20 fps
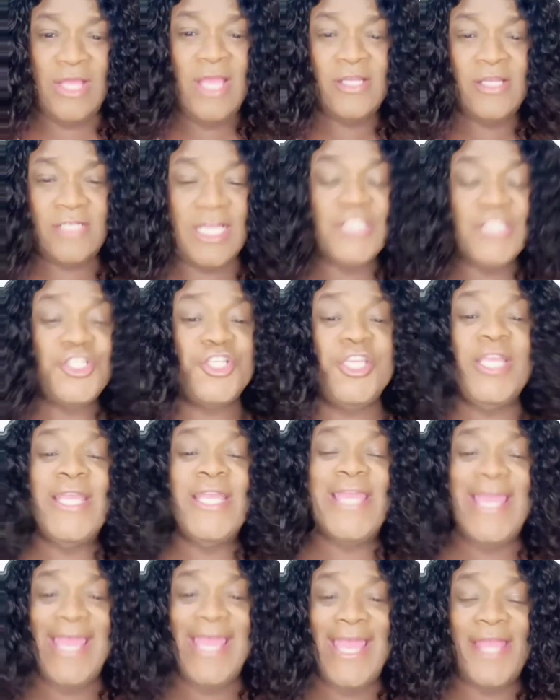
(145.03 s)
because she
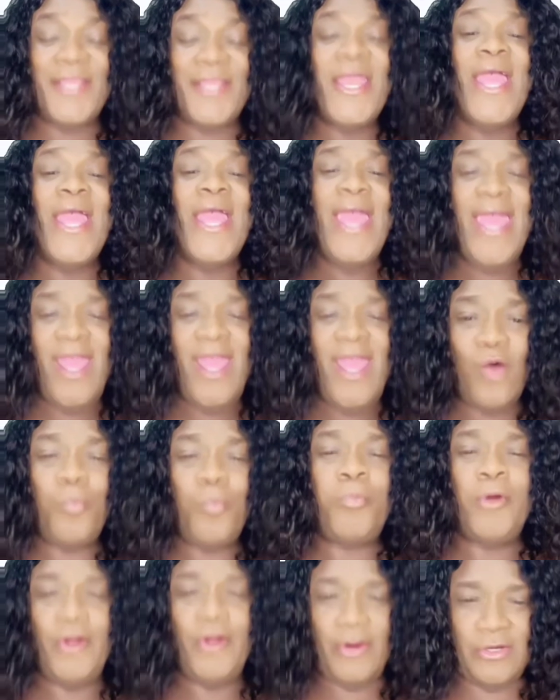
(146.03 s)
can't
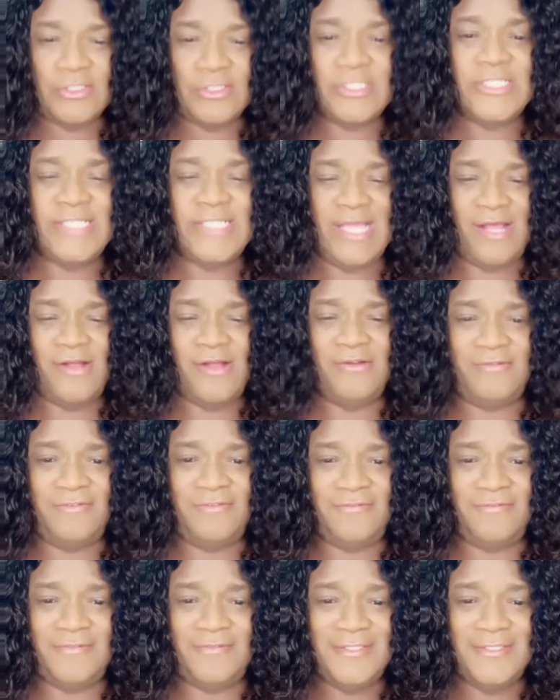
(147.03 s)
help herself.